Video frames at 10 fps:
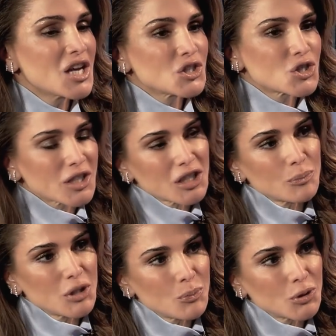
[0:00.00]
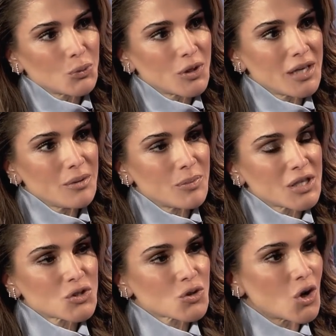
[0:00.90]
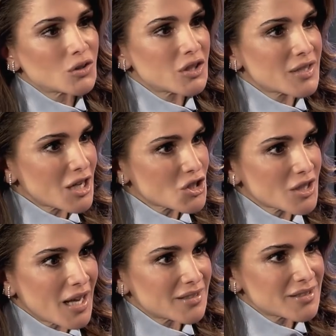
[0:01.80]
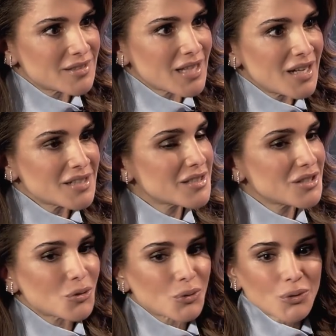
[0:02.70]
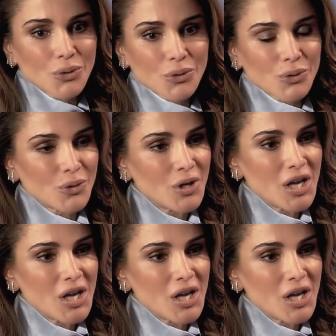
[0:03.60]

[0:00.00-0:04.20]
Shunning people away based on their nationality or